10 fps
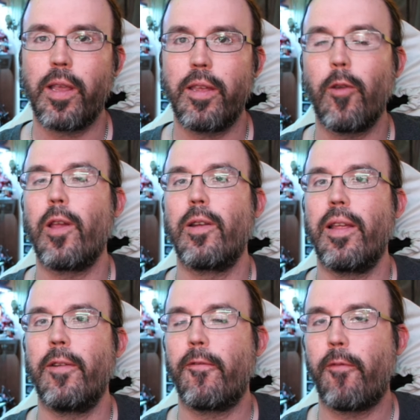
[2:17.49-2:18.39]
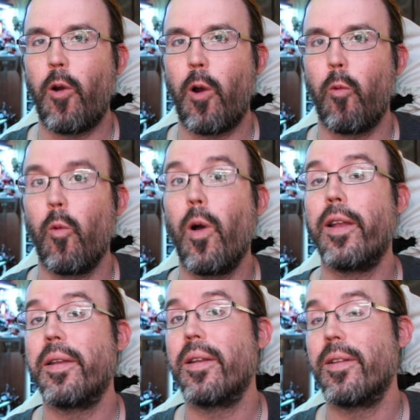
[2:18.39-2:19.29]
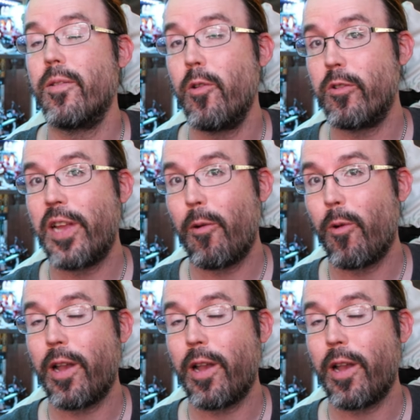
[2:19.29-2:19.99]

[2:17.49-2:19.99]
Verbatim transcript: You can infer what news network